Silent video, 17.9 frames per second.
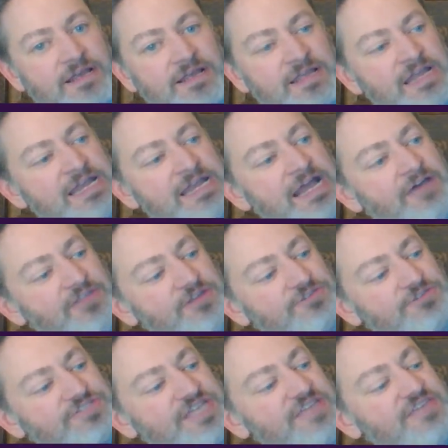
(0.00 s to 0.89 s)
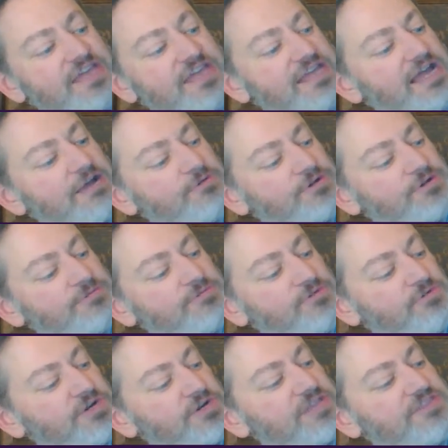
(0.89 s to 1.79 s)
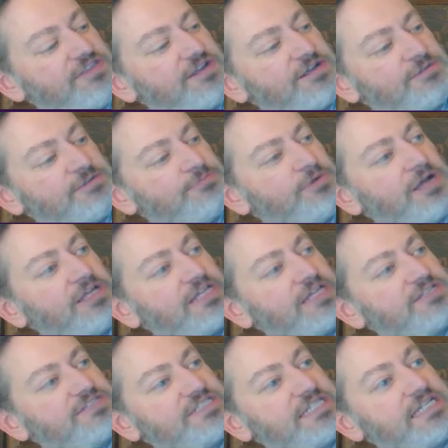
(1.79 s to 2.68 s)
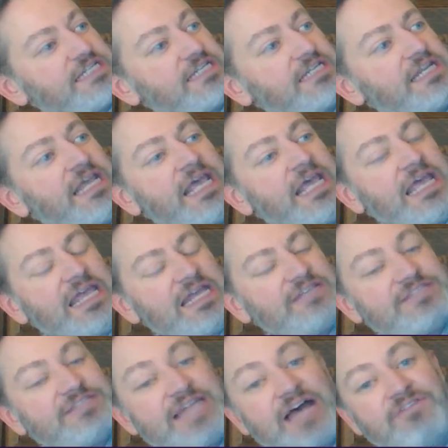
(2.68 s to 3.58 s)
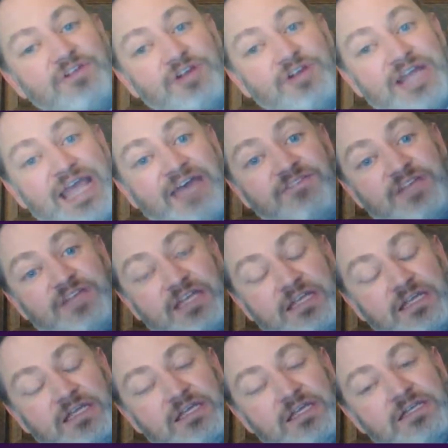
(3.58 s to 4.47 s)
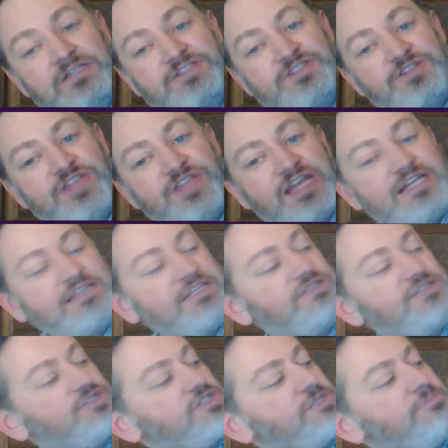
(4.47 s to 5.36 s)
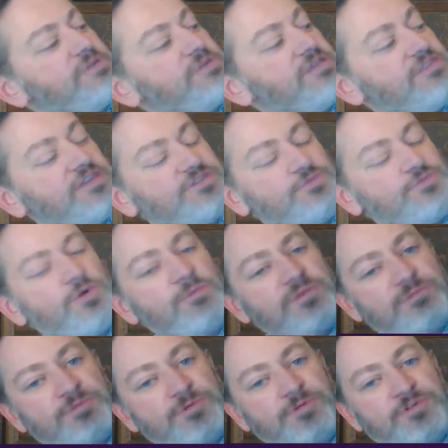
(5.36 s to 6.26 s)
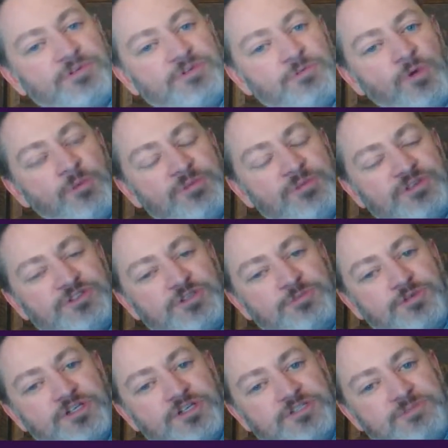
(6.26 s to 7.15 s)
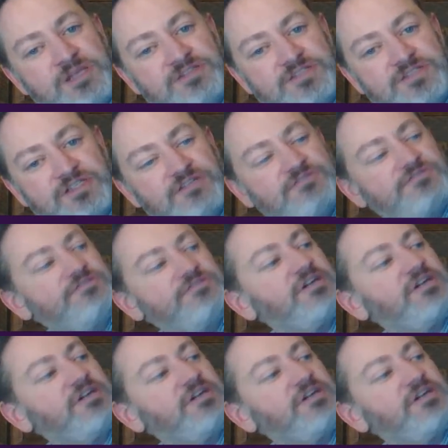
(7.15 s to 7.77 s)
now that you say that, I would agree that it probably is tin. It's not very heavy, so that at least shipping this won't be super expensive.